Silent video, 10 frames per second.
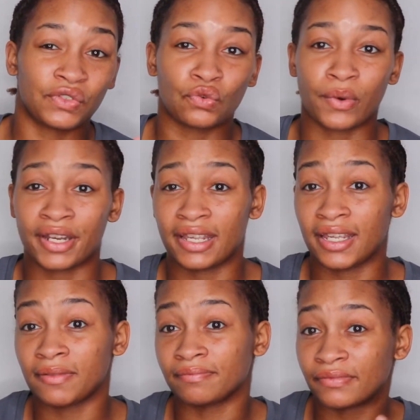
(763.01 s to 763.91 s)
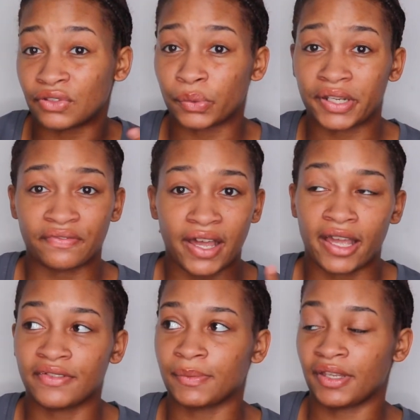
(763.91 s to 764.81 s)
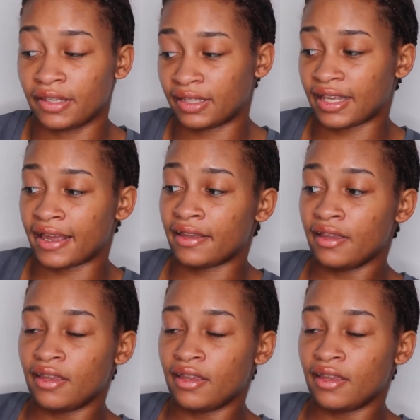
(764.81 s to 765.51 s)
20, 25, something like that.